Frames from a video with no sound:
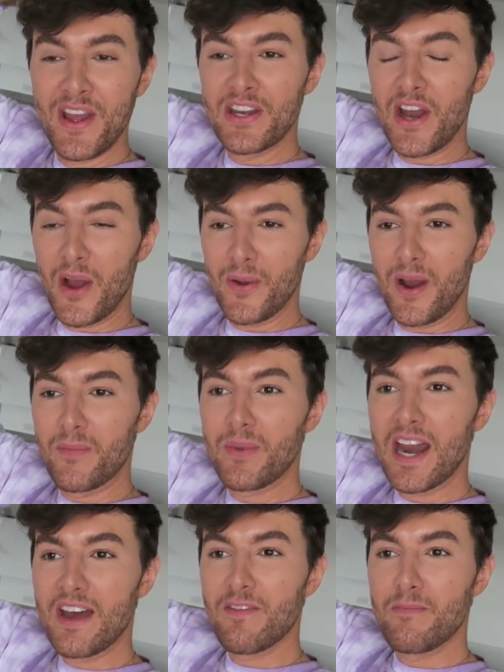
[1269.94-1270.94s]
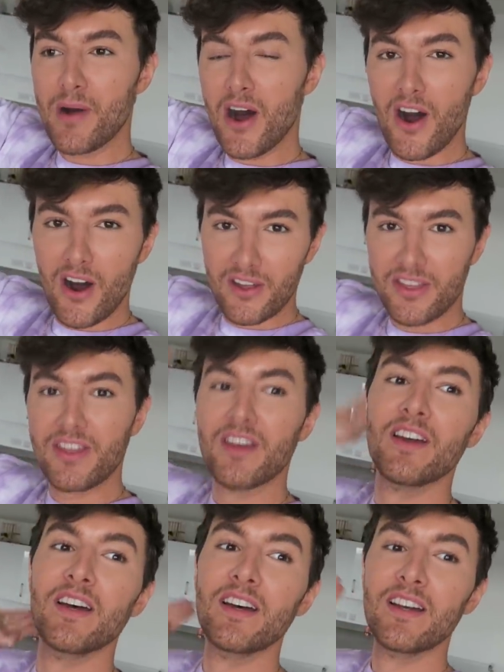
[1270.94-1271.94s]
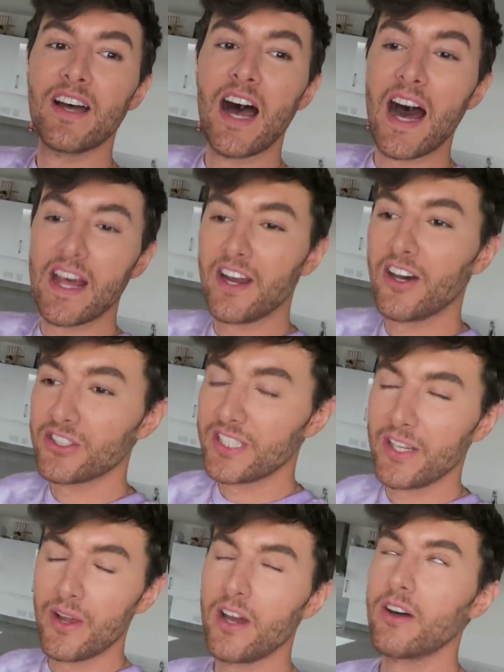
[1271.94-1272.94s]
No, I'm gonna have a bath and I'll show you